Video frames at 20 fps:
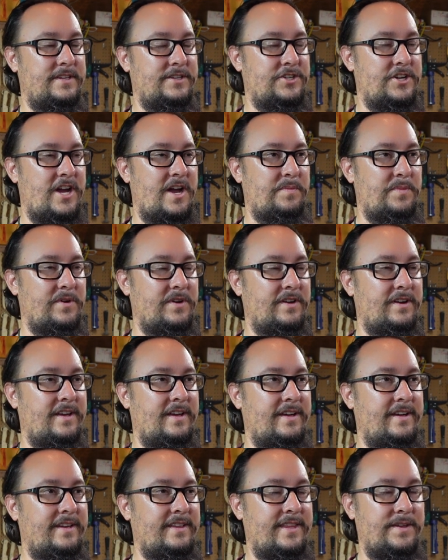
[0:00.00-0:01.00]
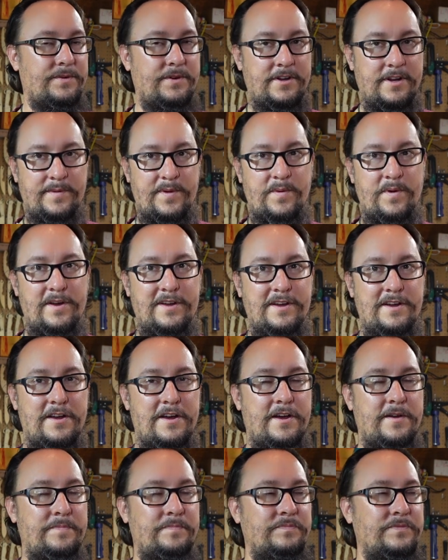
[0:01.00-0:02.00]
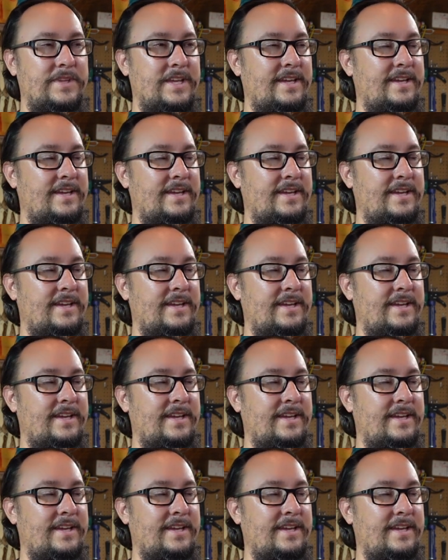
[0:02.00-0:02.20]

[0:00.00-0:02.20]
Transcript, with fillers: the chopper that we're going to be working on.